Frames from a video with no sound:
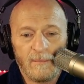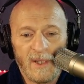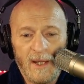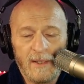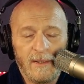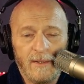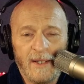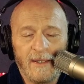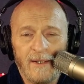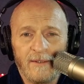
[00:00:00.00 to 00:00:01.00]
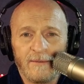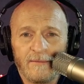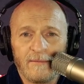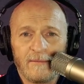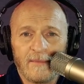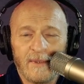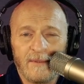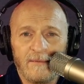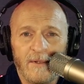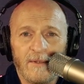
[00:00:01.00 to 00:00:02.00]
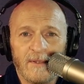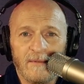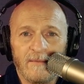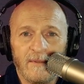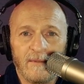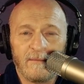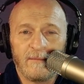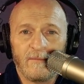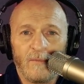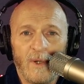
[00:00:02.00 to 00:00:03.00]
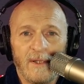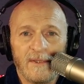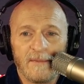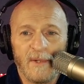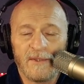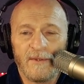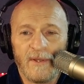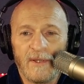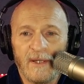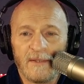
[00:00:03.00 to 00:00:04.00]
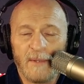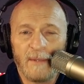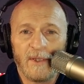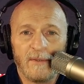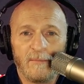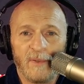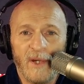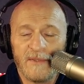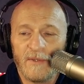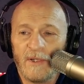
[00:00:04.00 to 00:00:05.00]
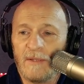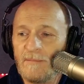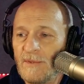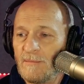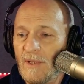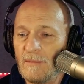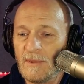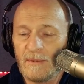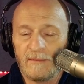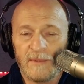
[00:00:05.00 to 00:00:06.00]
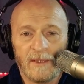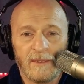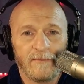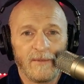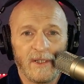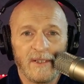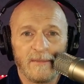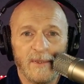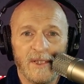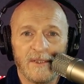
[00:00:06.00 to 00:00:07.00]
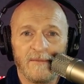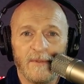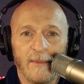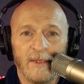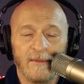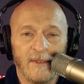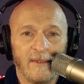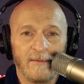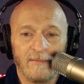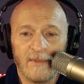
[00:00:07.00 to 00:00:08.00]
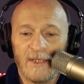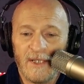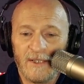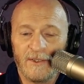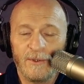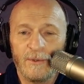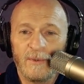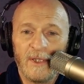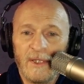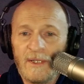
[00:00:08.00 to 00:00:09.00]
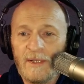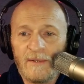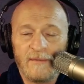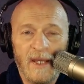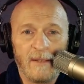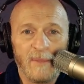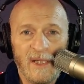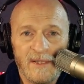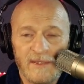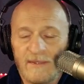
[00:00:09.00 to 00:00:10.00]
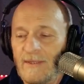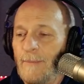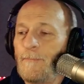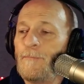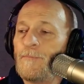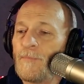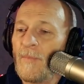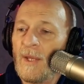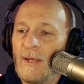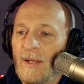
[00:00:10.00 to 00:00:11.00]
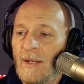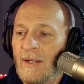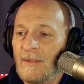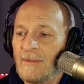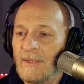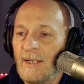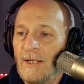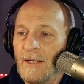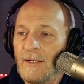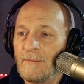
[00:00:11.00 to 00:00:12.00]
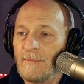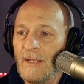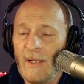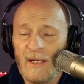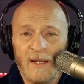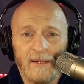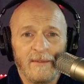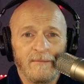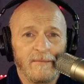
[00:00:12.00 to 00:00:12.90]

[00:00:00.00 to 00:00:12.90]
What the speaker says: But I don't fault him for wanting to sponsor the thing. It's probably good press for him. It's probably going to get some attention from a new fan base, and he may not